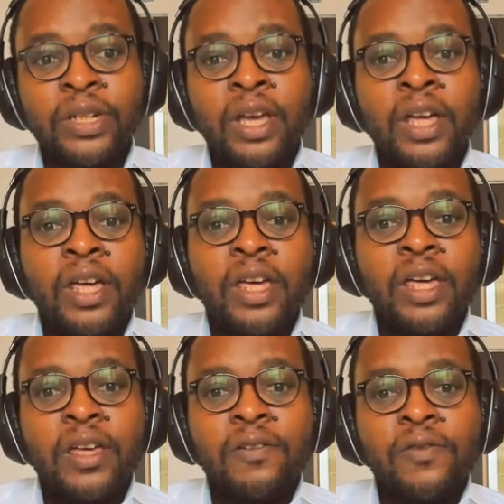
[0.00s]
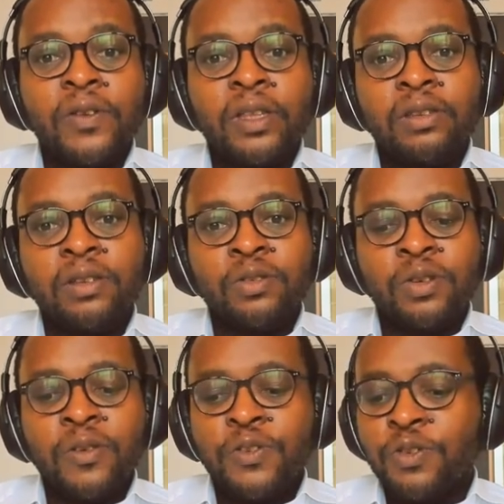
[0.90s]
But if
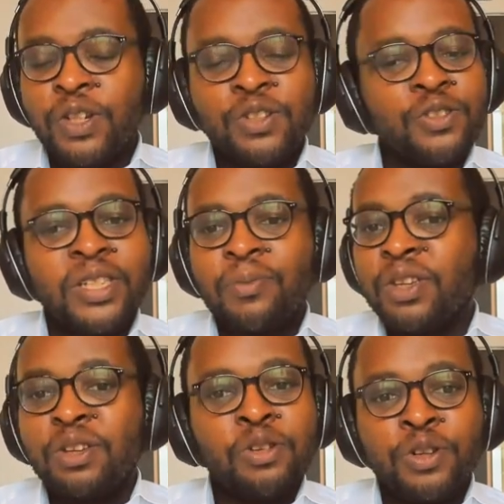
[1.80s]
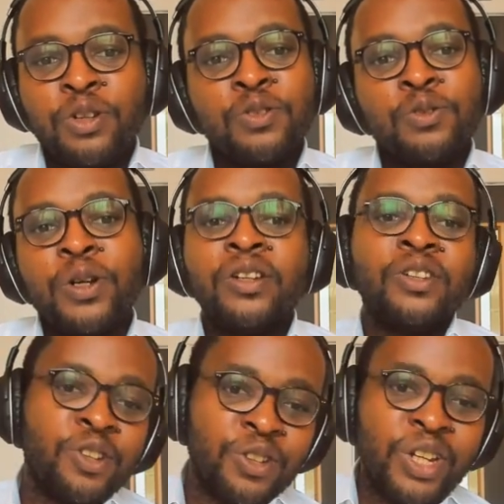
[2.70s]
you don't enjoy something, you're not going to do well,
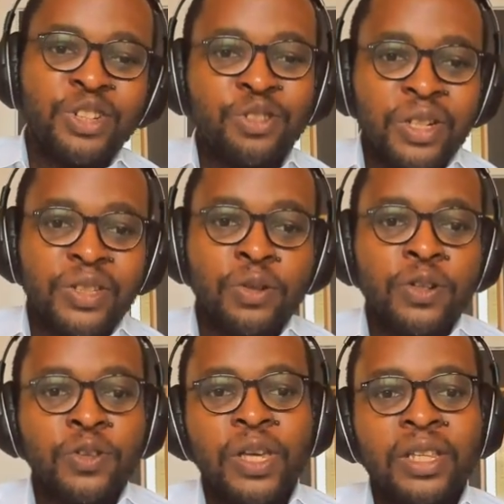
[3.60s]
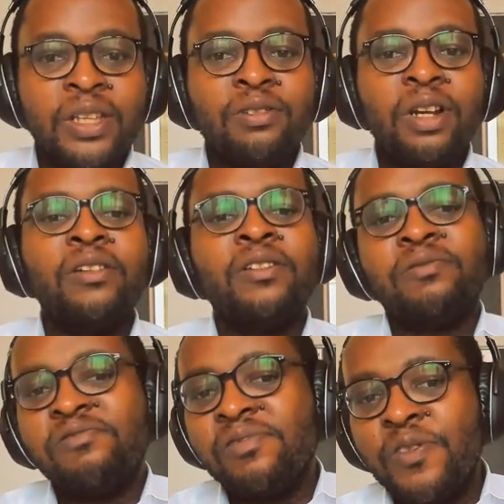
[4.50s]
you're not going to enjoy it, and so on. So it
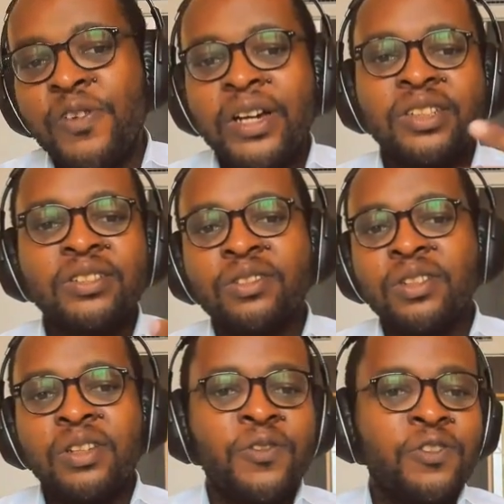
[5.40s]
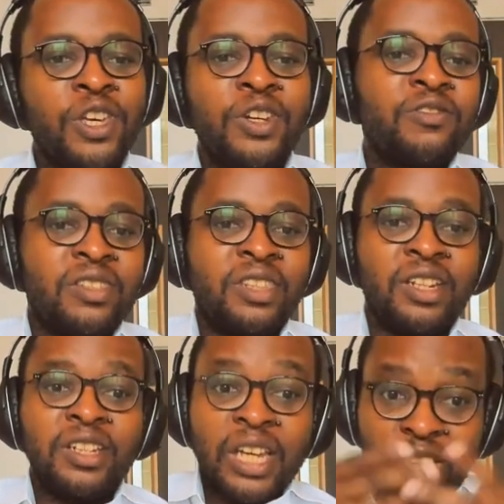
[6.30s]
really functions on, if you're
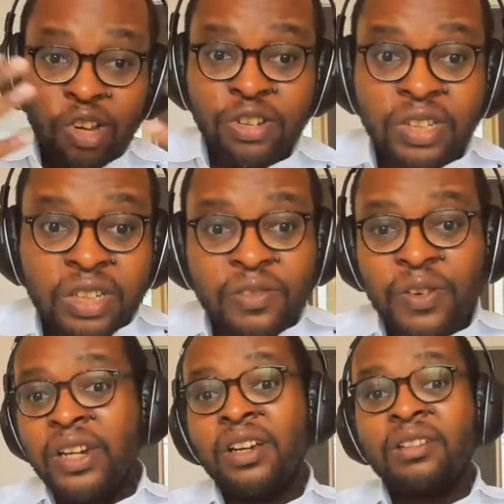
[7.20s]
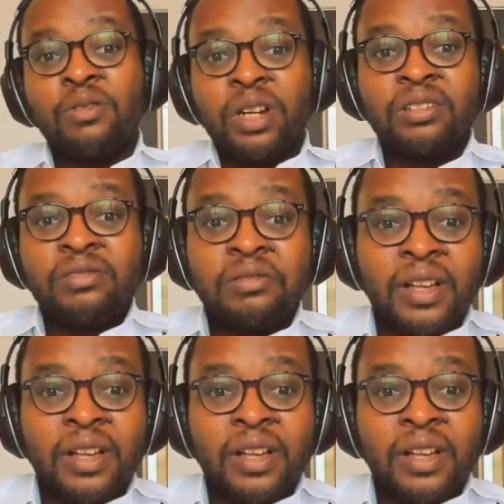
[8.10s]
interested in technology, find out what